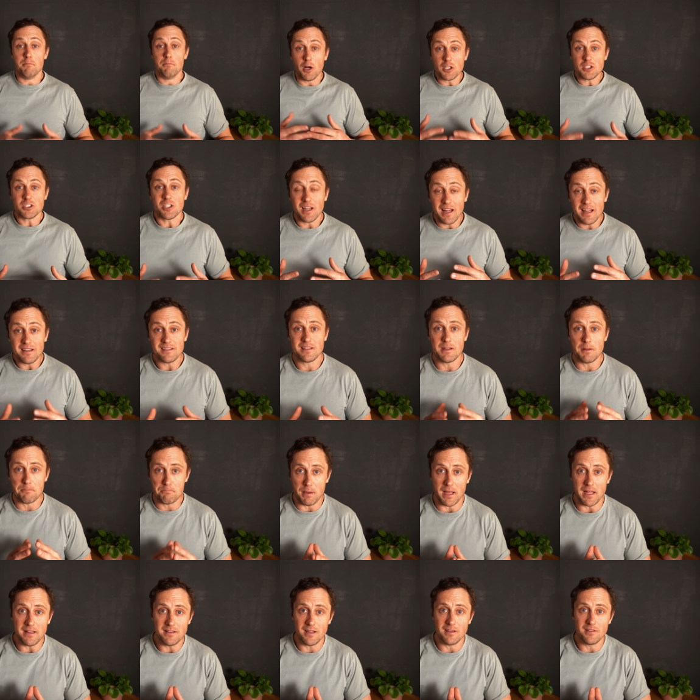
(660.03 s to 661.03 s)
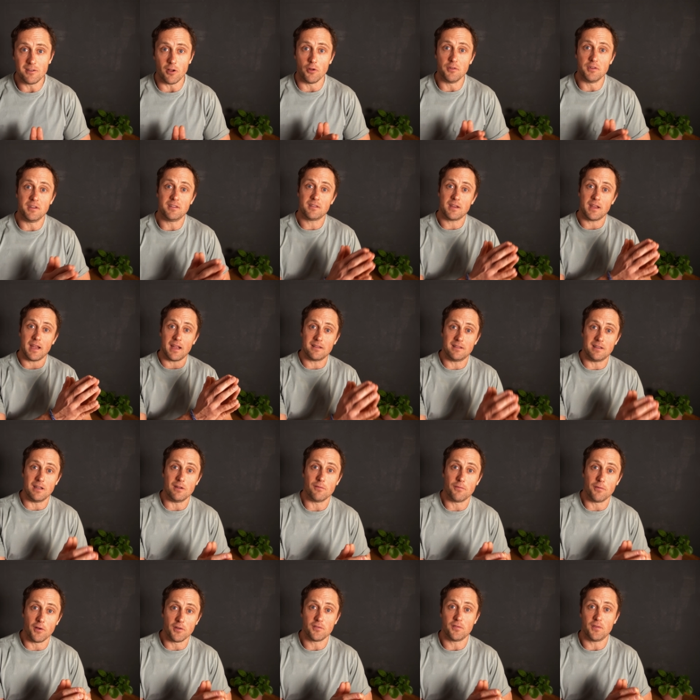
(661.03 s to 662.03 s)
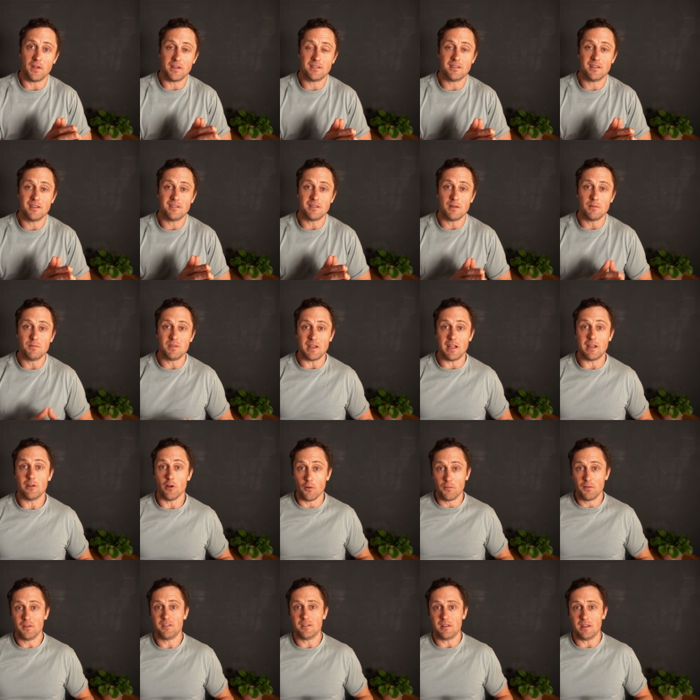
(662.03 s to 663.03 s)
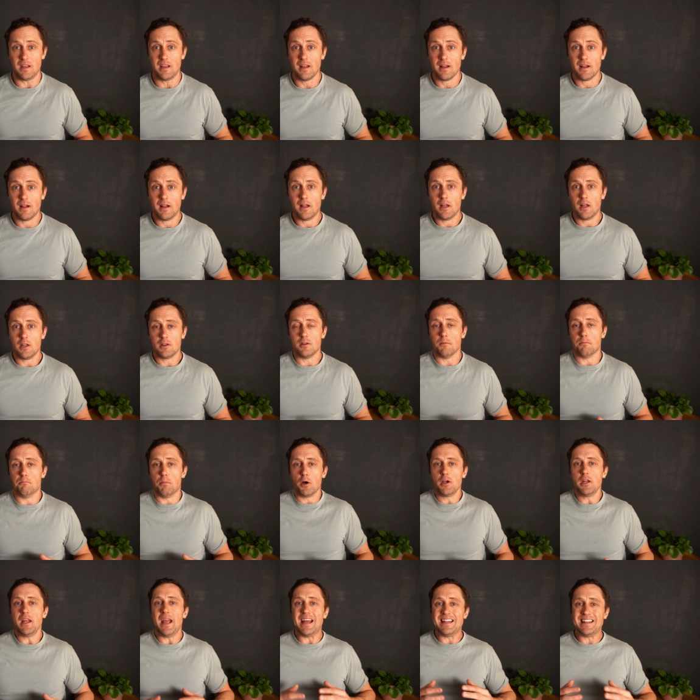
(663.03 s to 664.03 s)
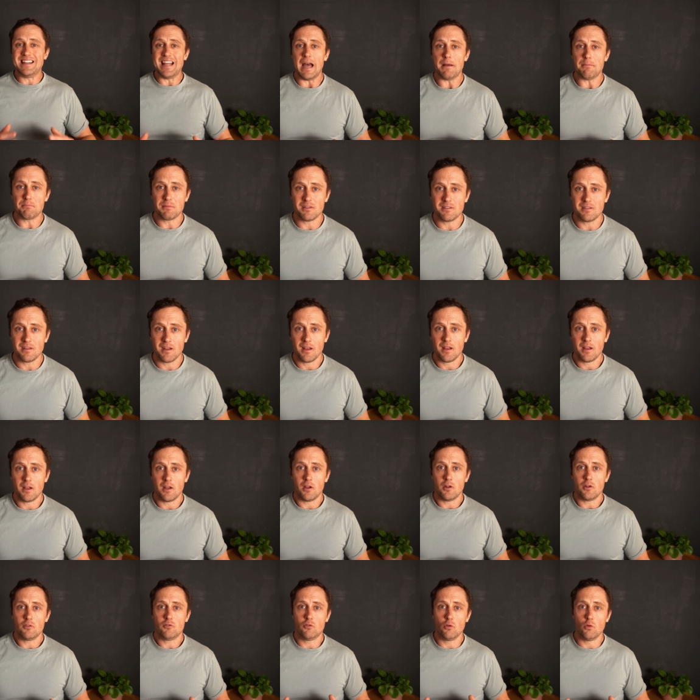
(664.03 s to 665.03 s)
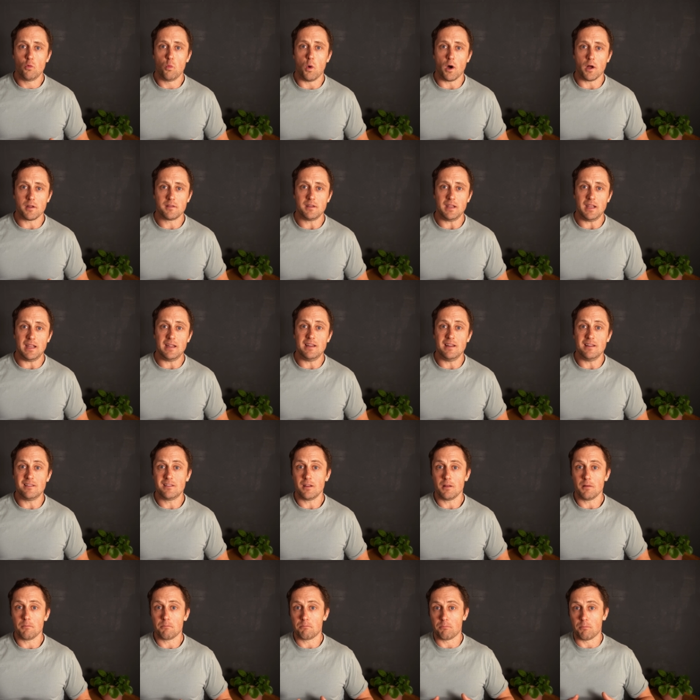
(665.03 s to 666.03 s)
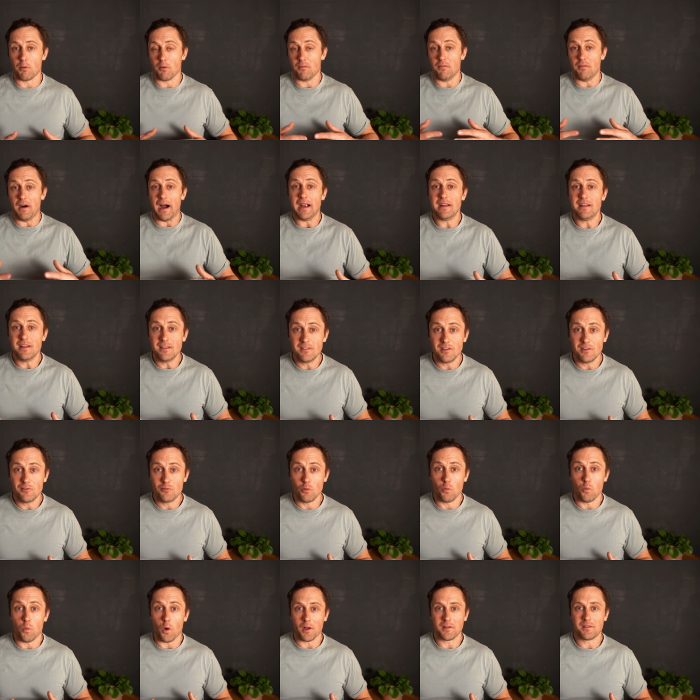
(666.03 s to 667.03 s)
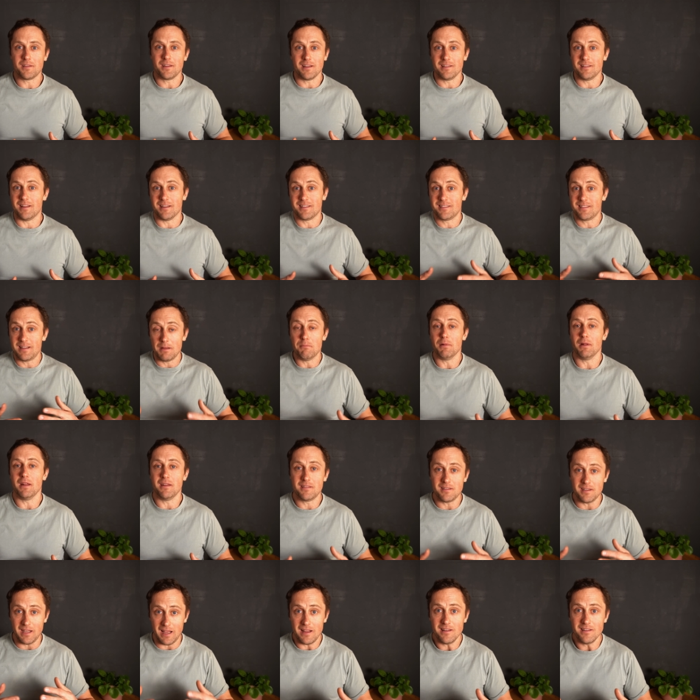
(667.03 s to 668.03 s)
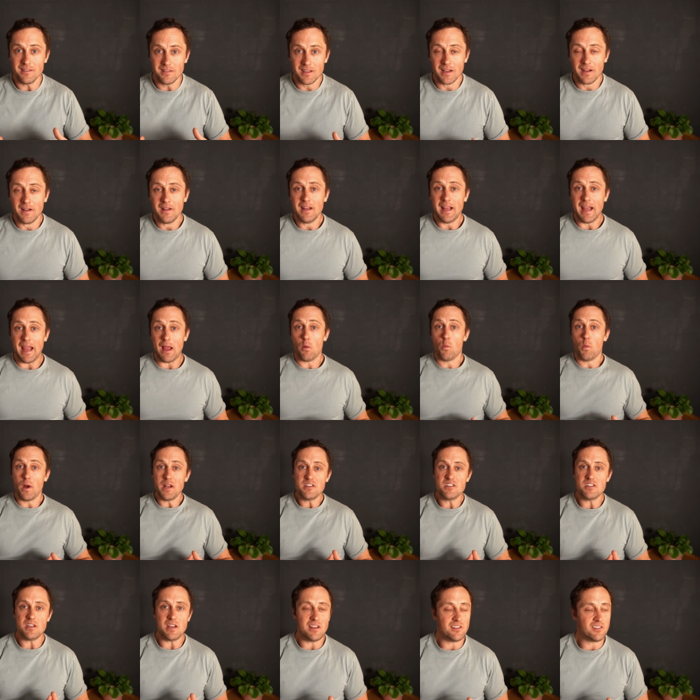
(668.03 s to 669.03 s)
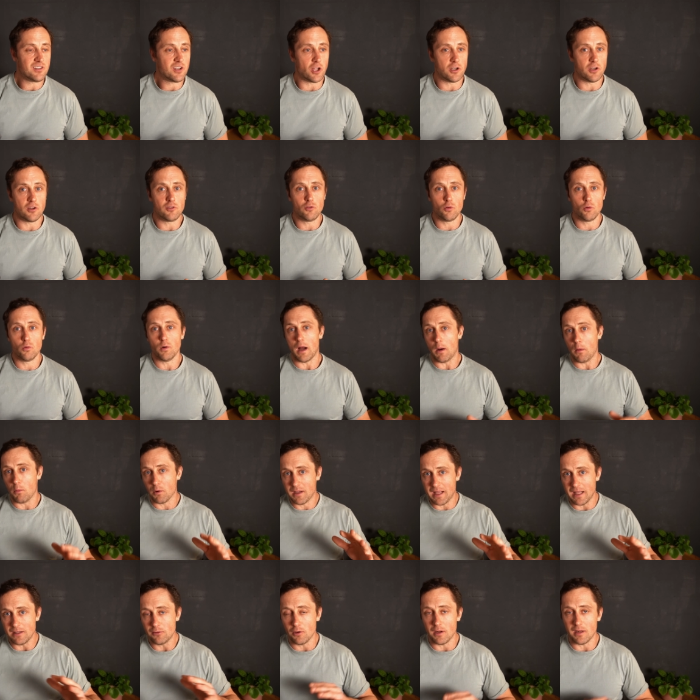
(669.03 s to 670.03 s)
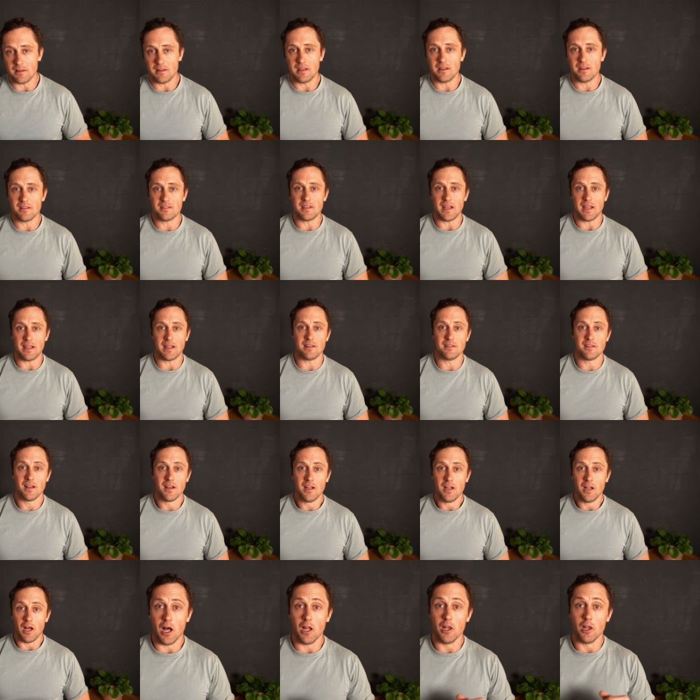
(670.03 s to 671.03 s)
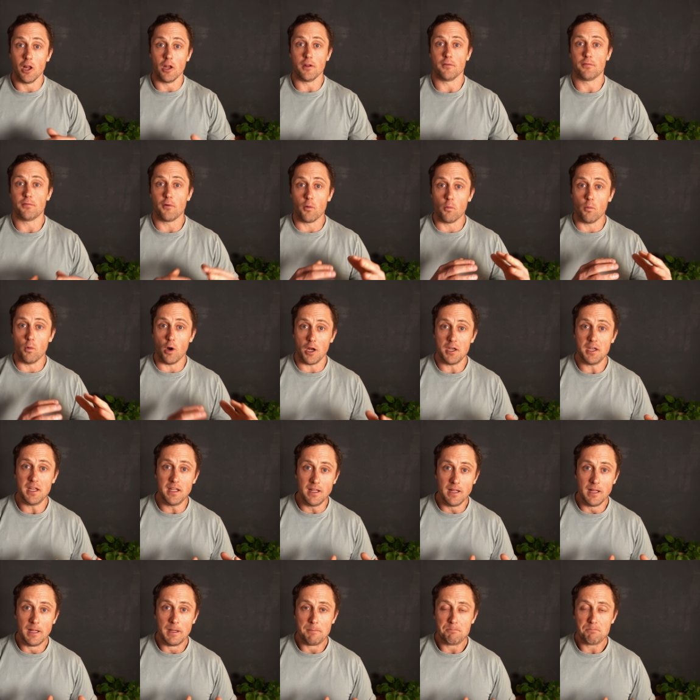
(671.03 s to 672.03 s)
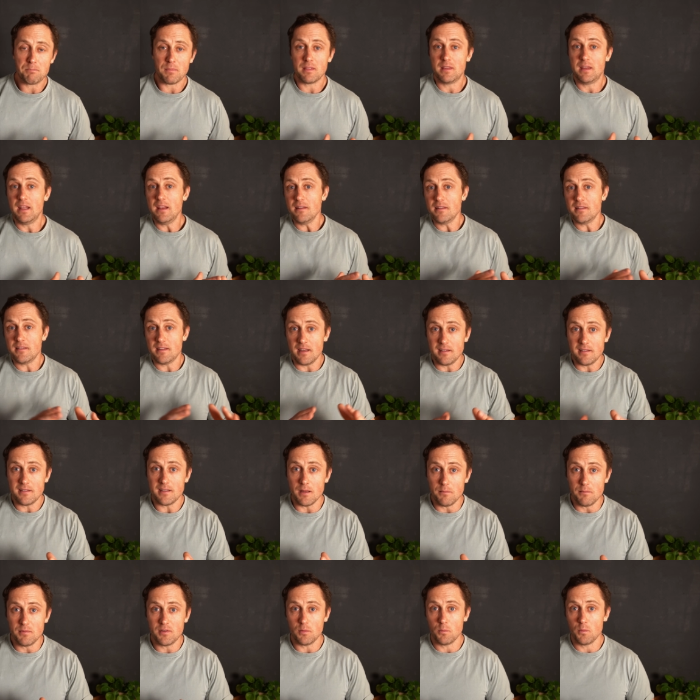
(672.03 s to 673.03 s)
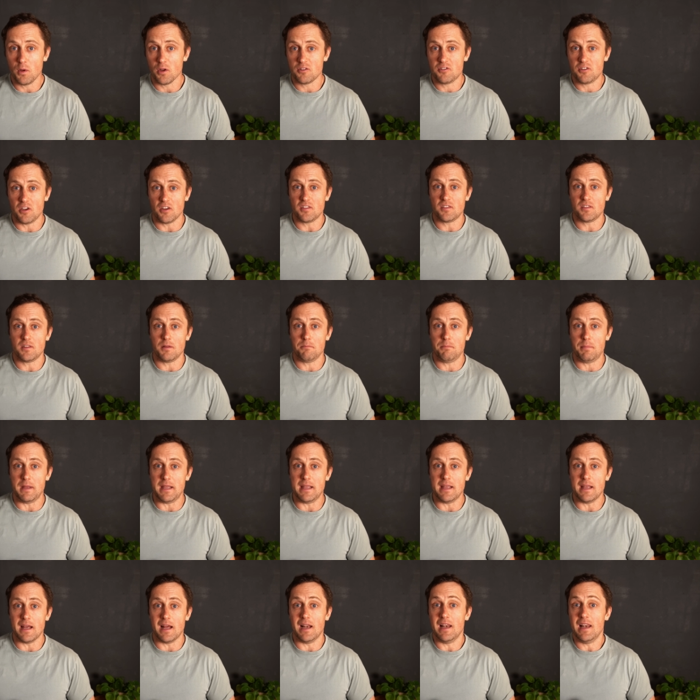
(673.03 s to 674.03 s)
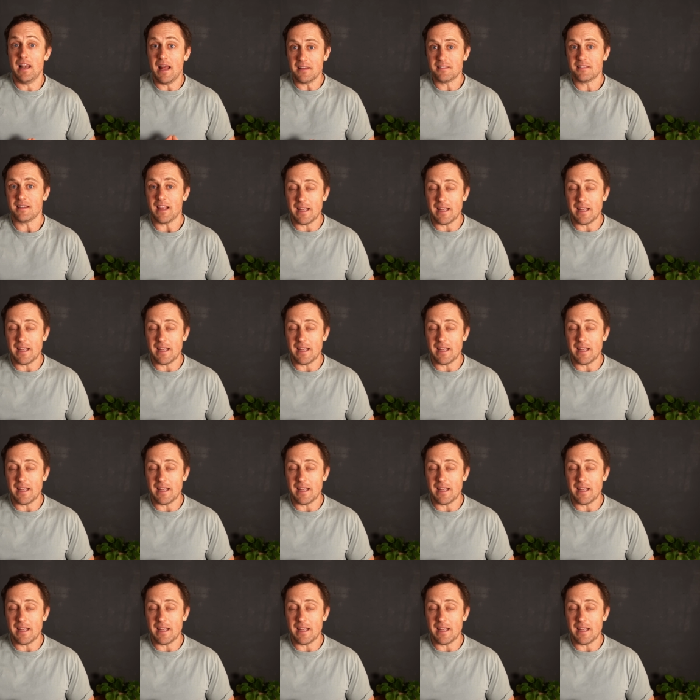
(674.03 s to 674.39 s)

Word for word: much less dependent on these creatine phosphate systems. And obviously, the body adapts to what it is provided, to what the stimulus is. And when she is going to do, I will get to that in a second, a lot of running, these systems will just be less